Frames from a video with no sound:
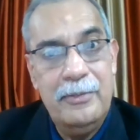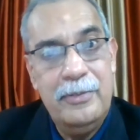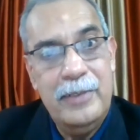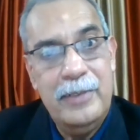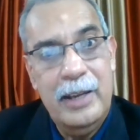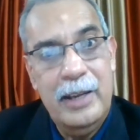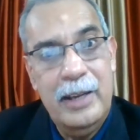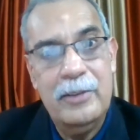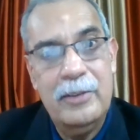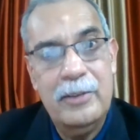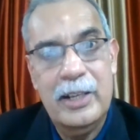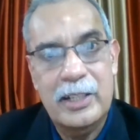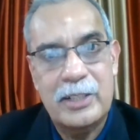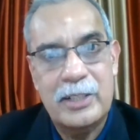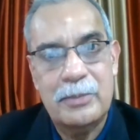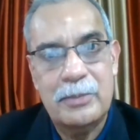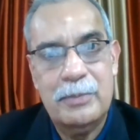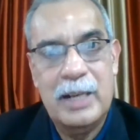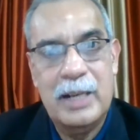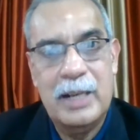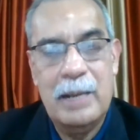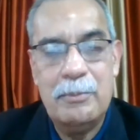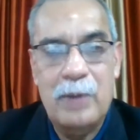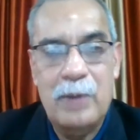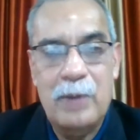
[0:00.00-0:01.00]
feverish,
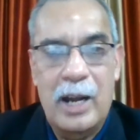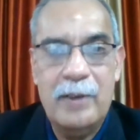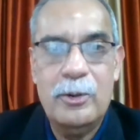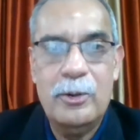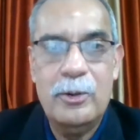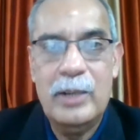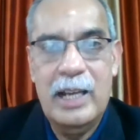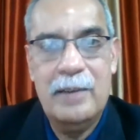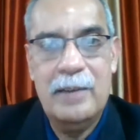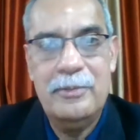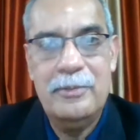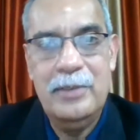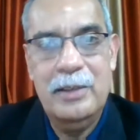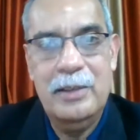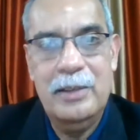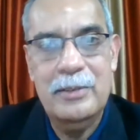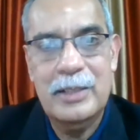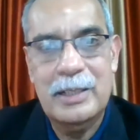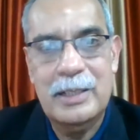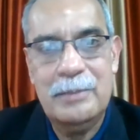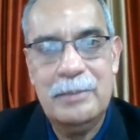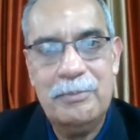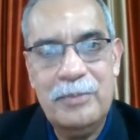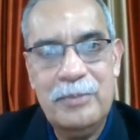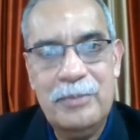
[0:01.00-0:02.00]
but I don't have
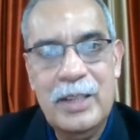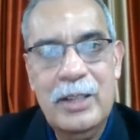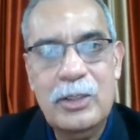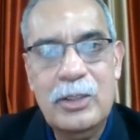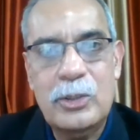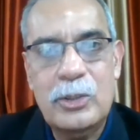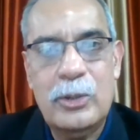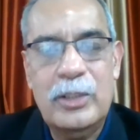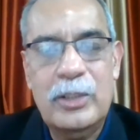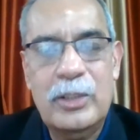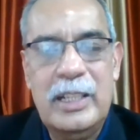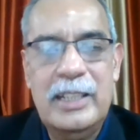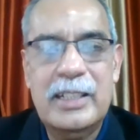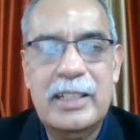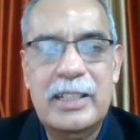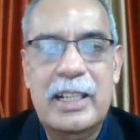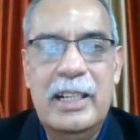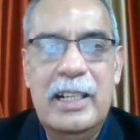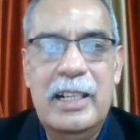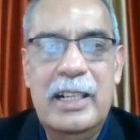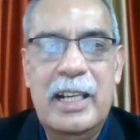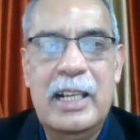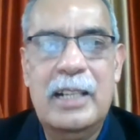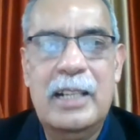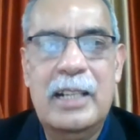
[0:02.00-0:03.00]
fever. So these are
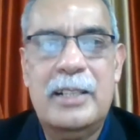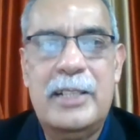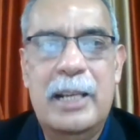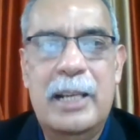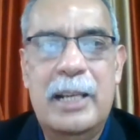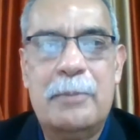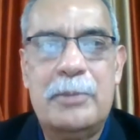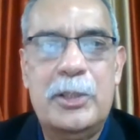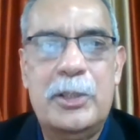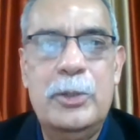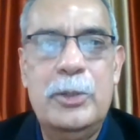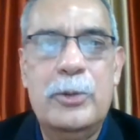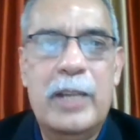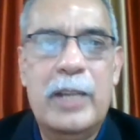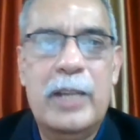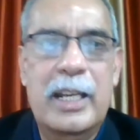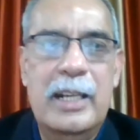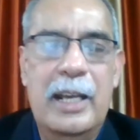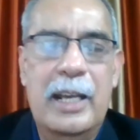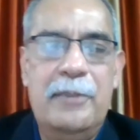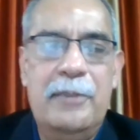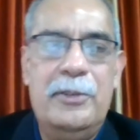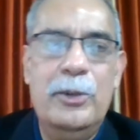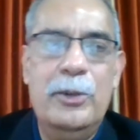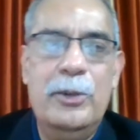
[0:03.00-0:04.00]
little tips you
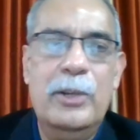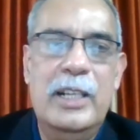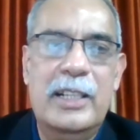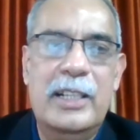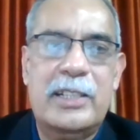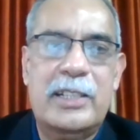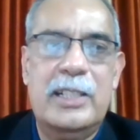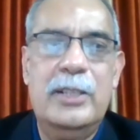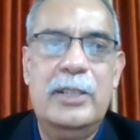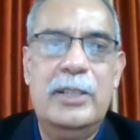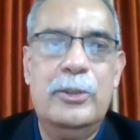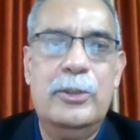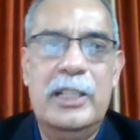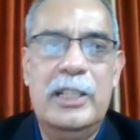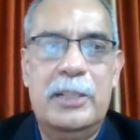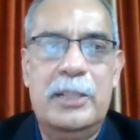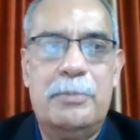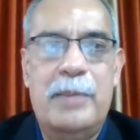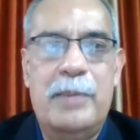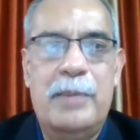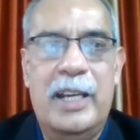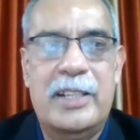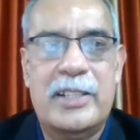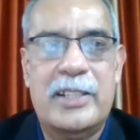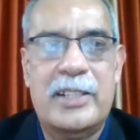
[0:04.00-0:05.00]
can, if you listen to this
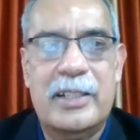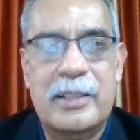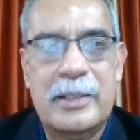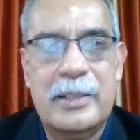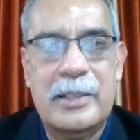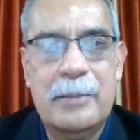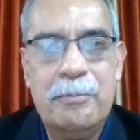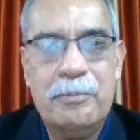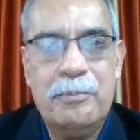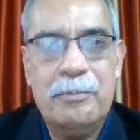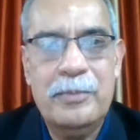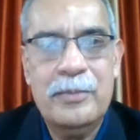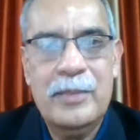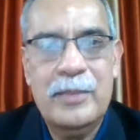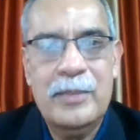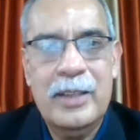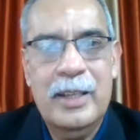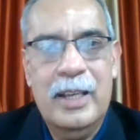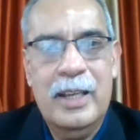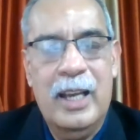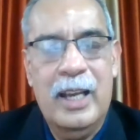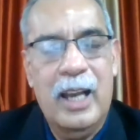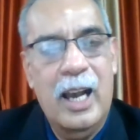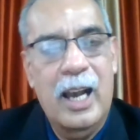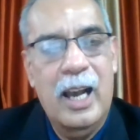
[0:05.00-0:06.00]
patient
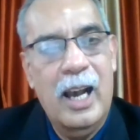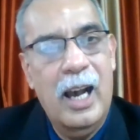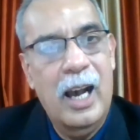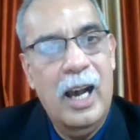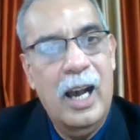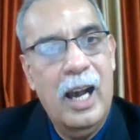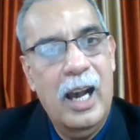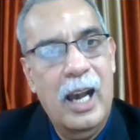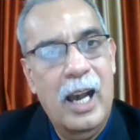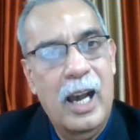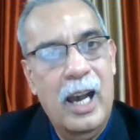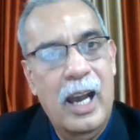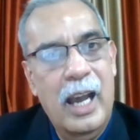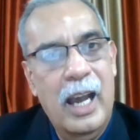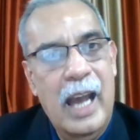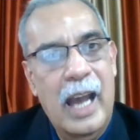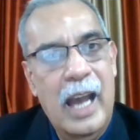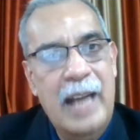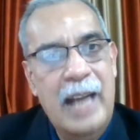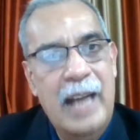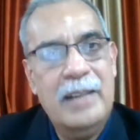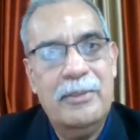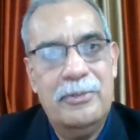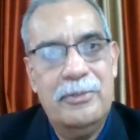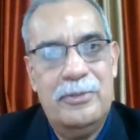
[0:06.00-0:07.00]

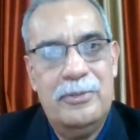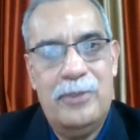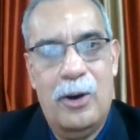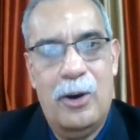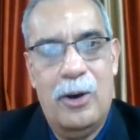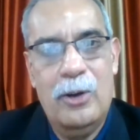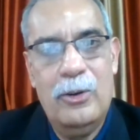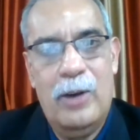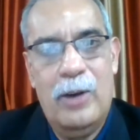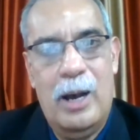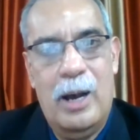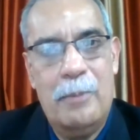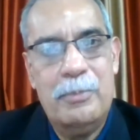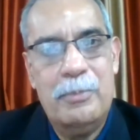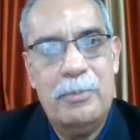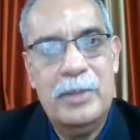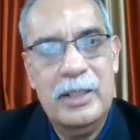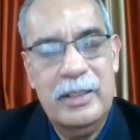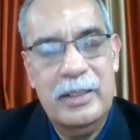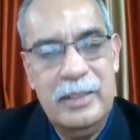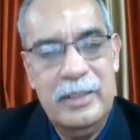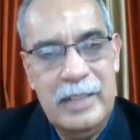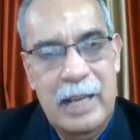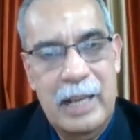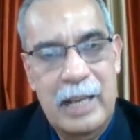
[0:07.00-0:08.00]
and follow up,
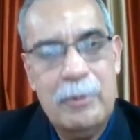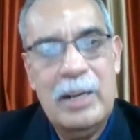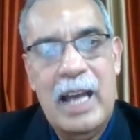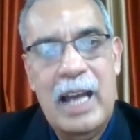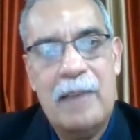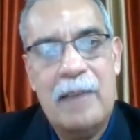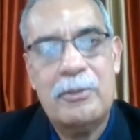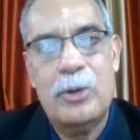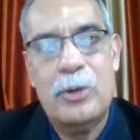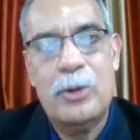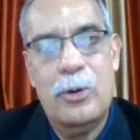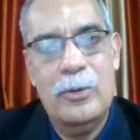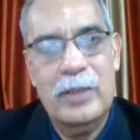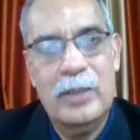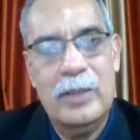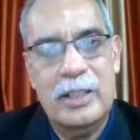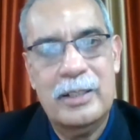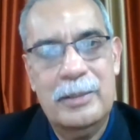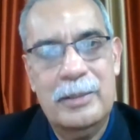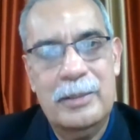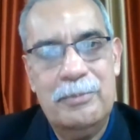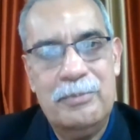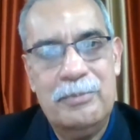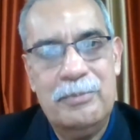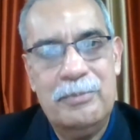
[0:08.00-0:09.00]
they will have
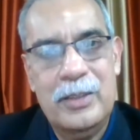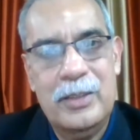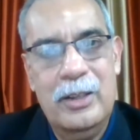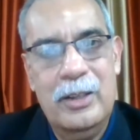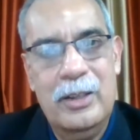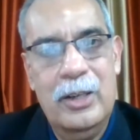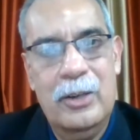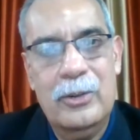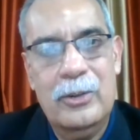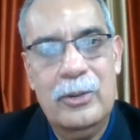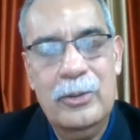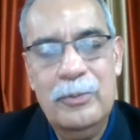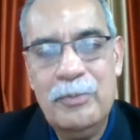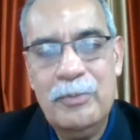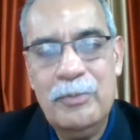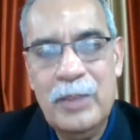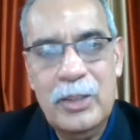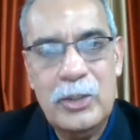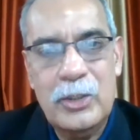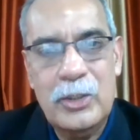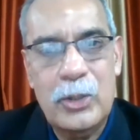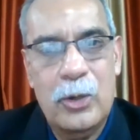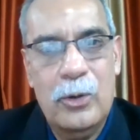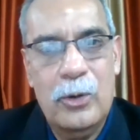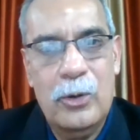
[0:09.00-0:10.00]
COVID.
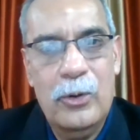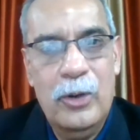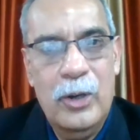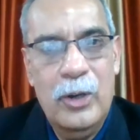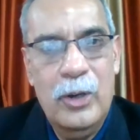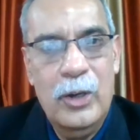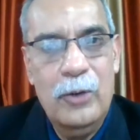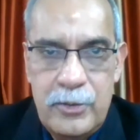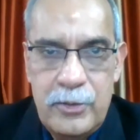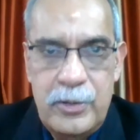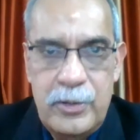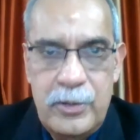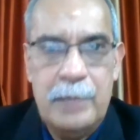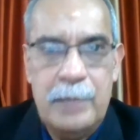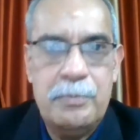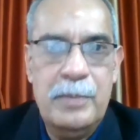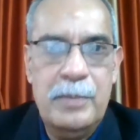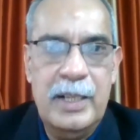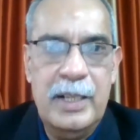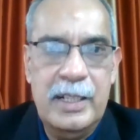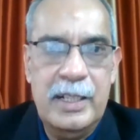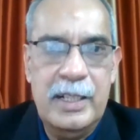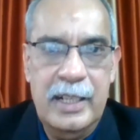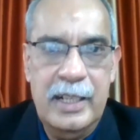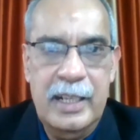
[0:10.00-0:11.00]
So
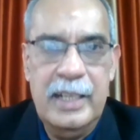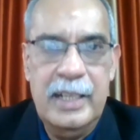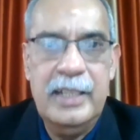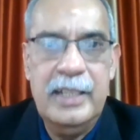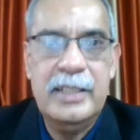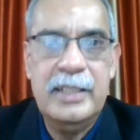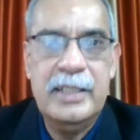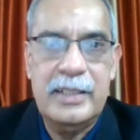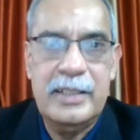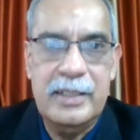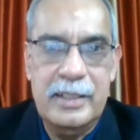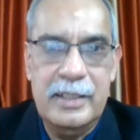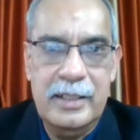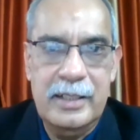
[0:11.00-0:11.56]
treatment is